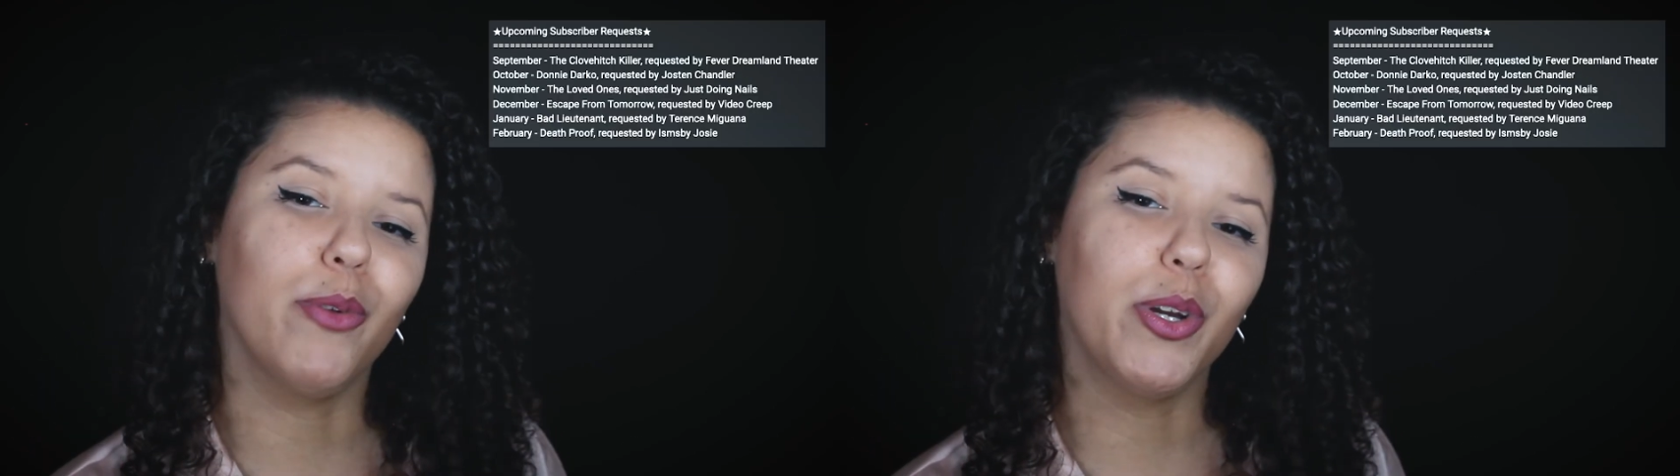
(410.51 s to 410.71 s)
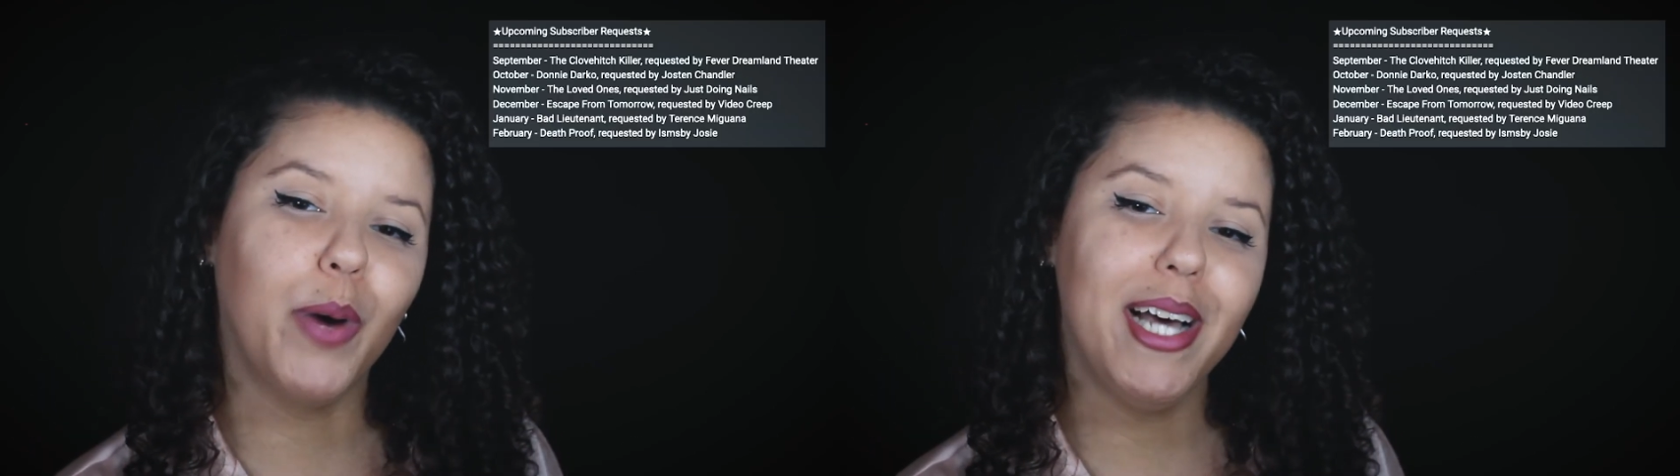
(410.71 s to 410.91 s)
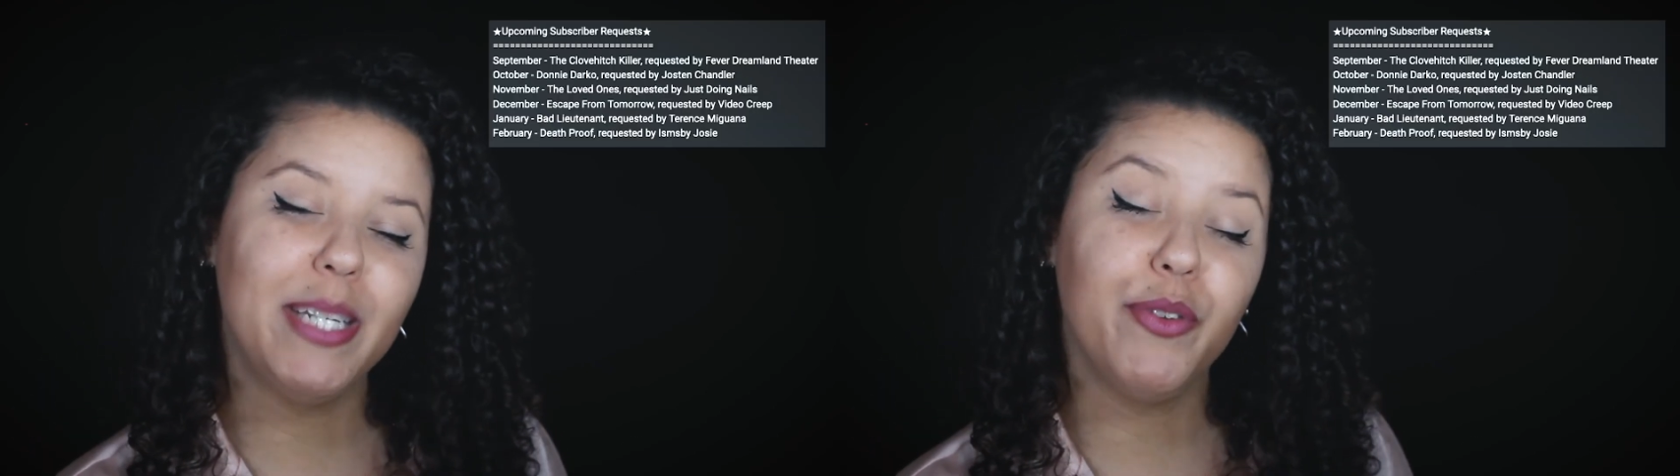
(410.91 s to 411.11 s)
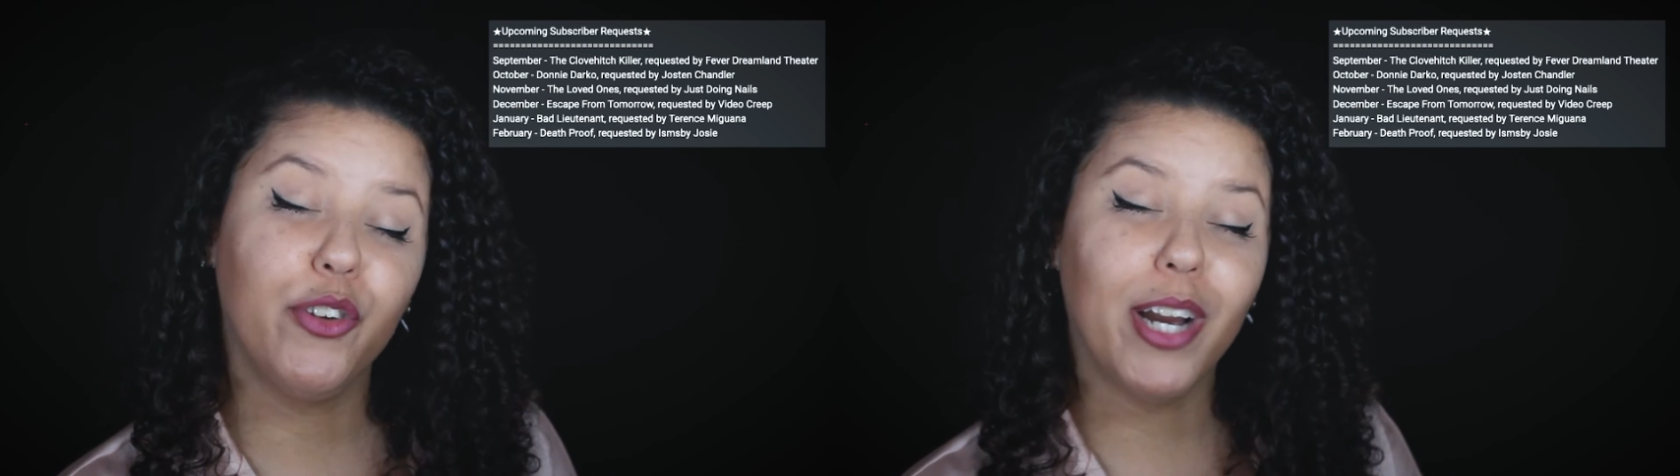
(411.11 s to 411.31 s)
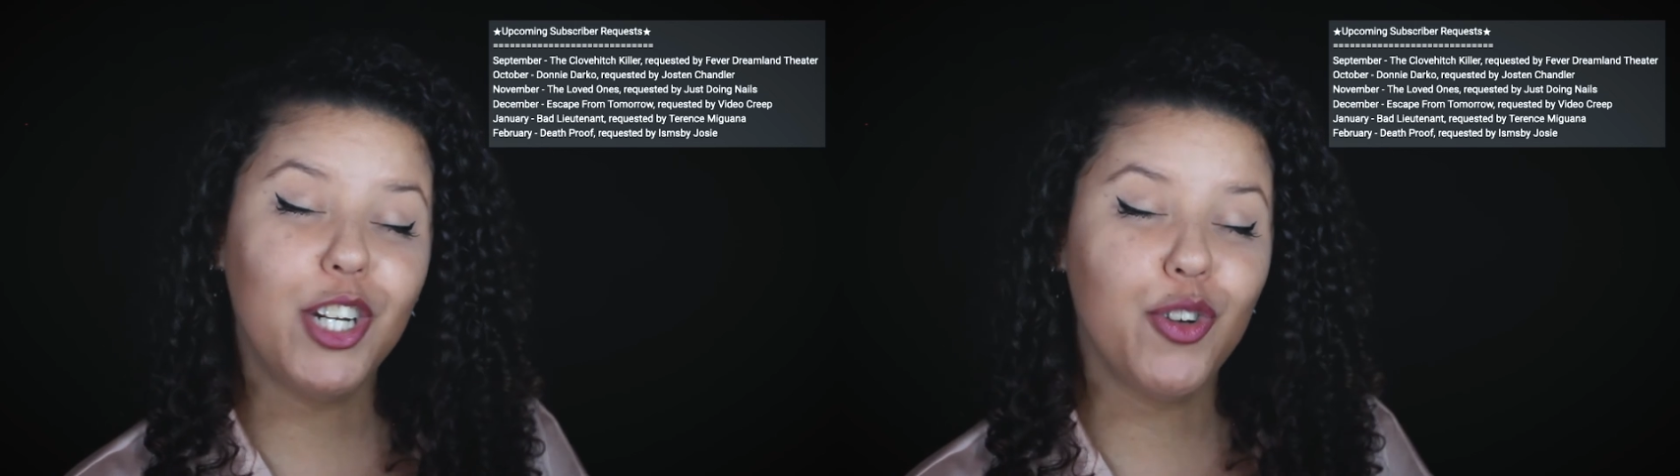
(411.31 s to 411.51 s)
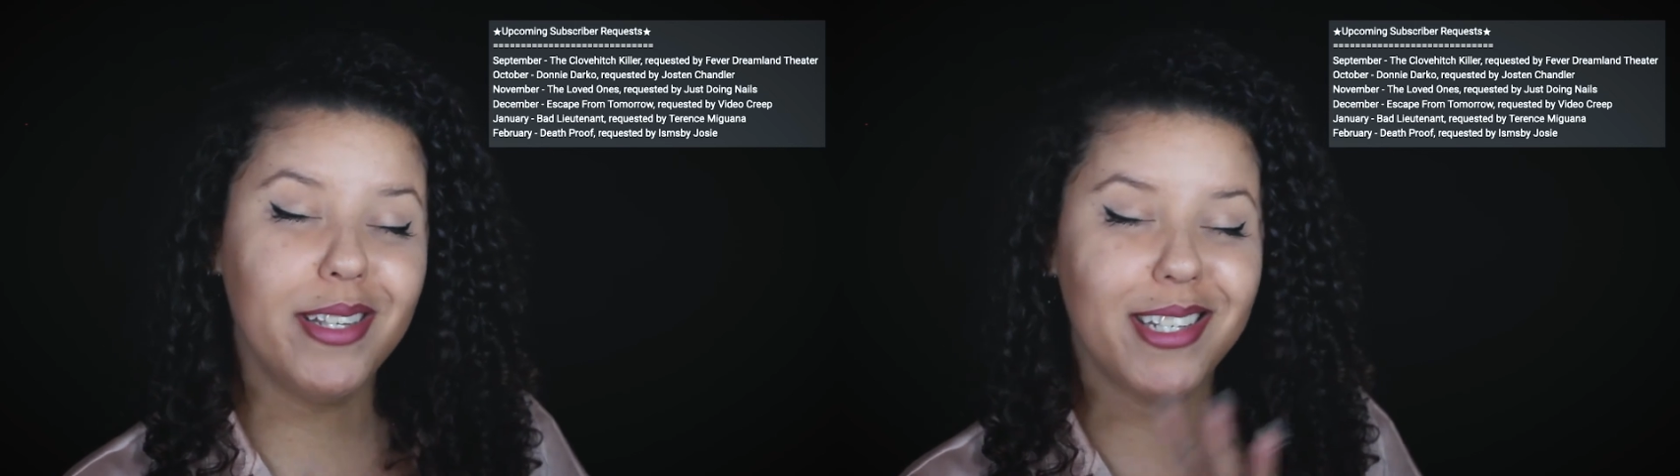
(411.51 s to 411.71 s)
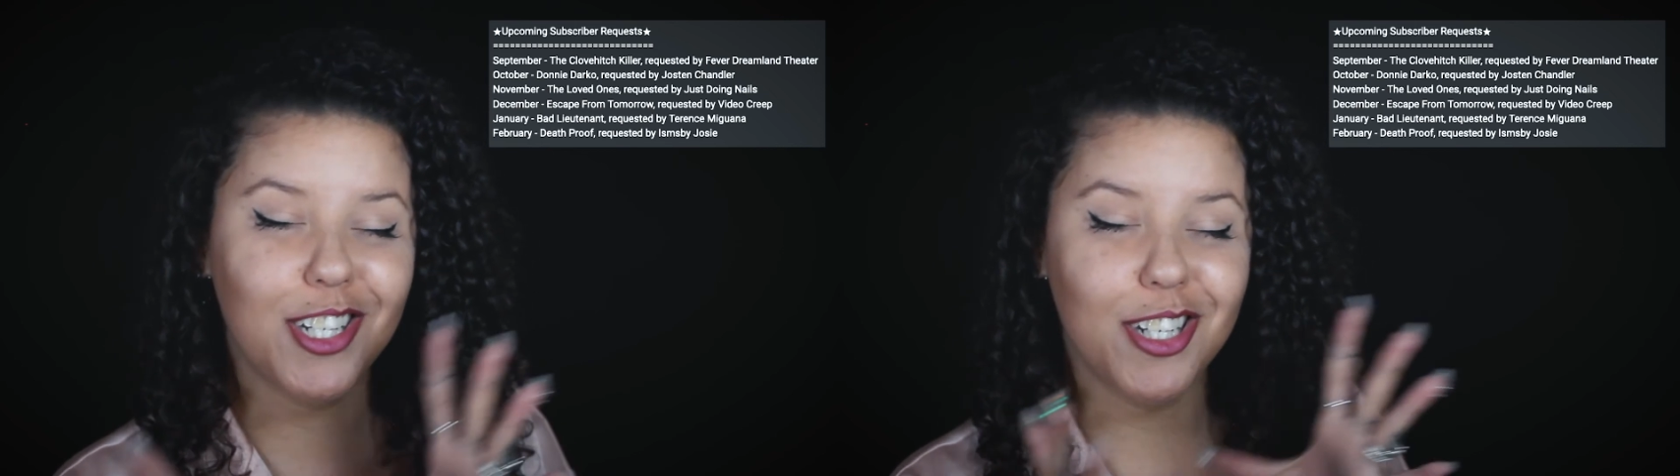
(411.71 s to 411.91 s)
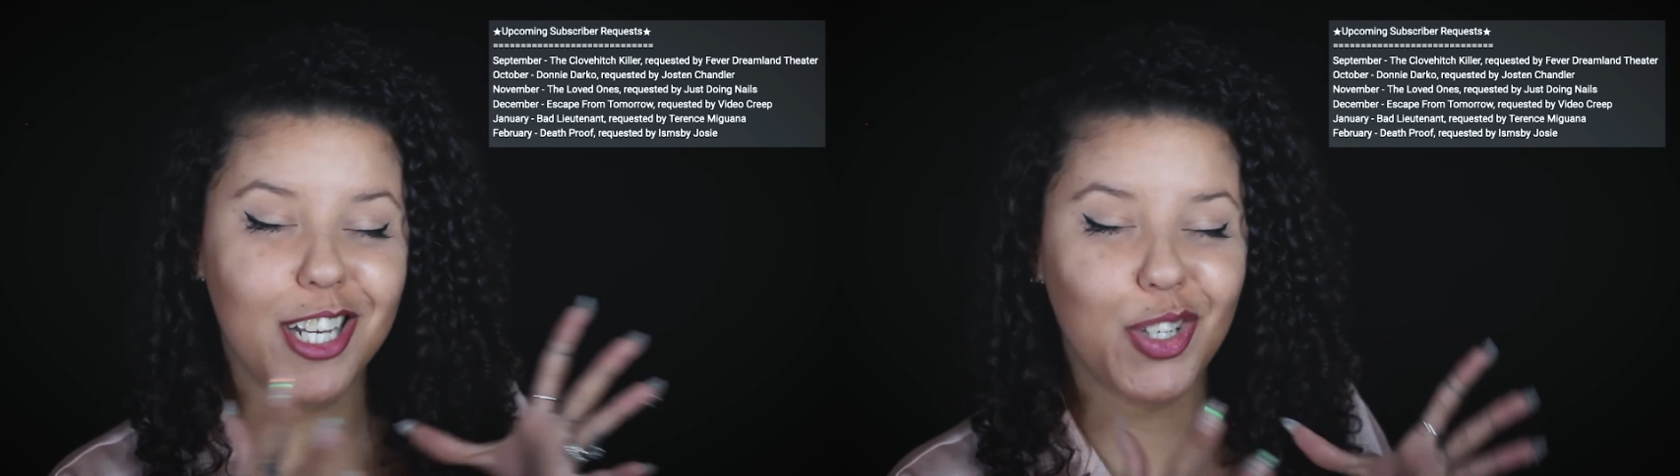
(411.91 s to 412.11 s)
requests before I
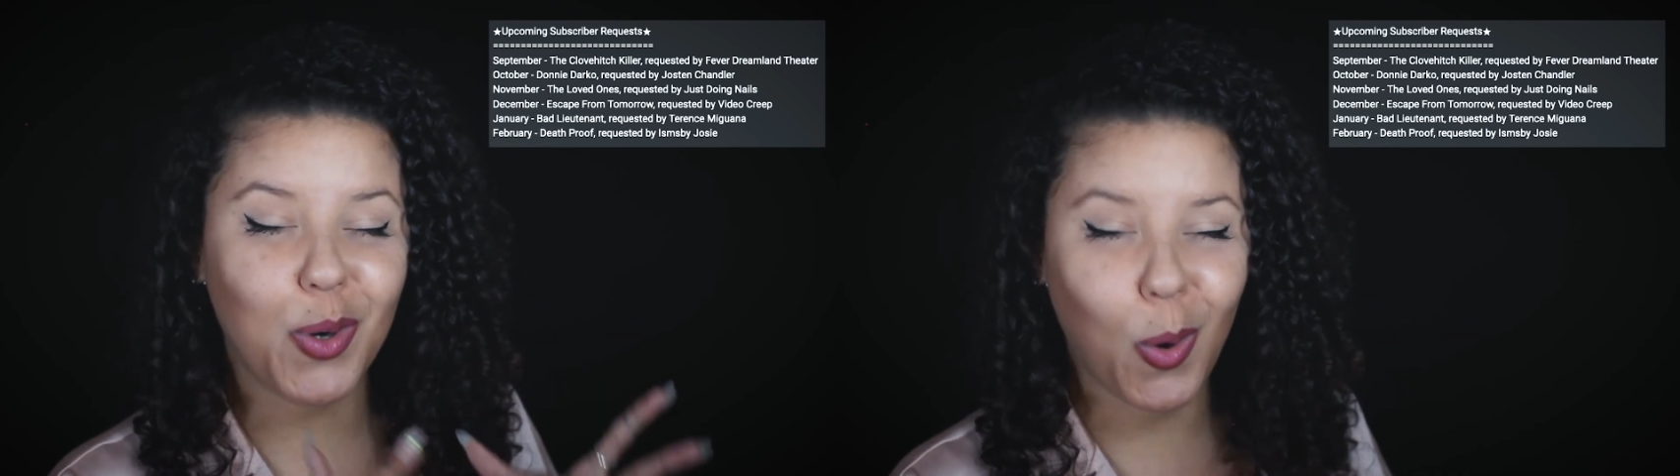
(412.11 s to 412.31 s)
transition into